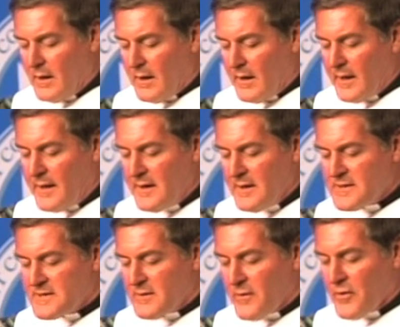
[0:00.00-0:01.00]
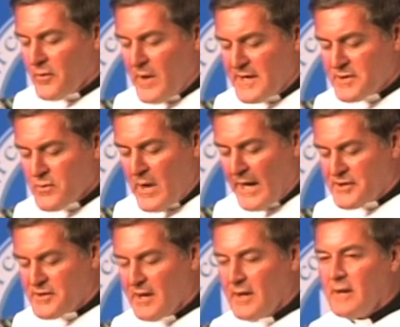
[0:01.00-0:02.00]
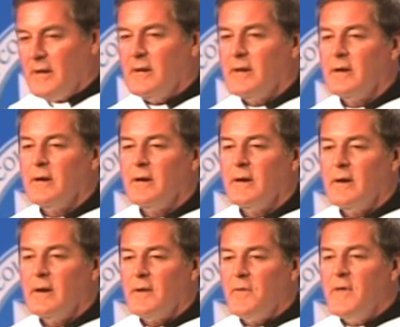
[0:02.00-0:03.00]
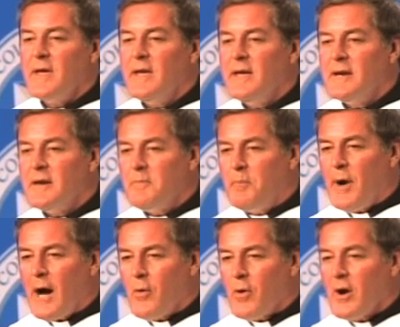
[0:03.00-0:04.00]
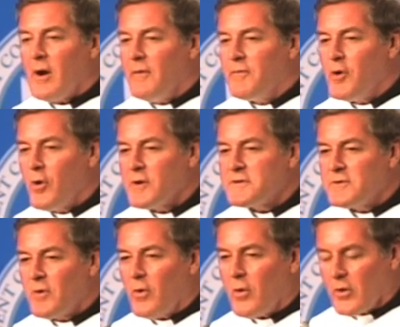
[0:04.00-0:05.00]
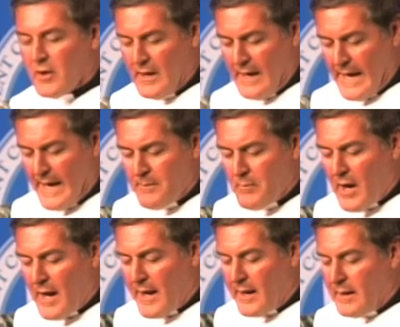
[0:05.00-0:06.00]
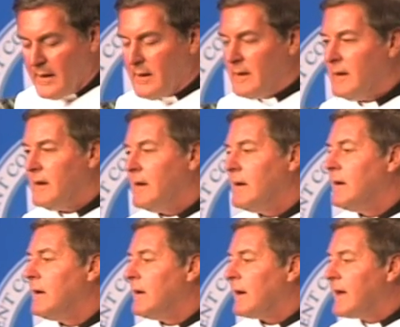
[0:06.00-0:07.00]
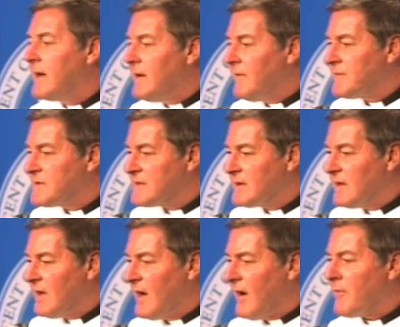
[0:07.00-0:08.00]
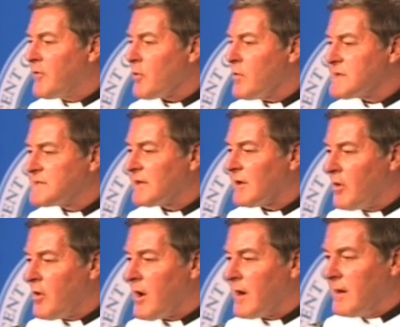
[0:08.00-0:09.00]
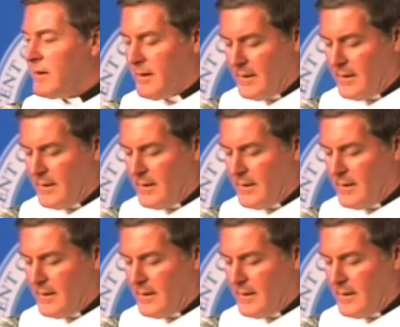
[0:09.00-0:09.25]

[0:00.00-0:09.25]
It is the resurrection, the hidden power of your soul and mine, gift of the risen Lord.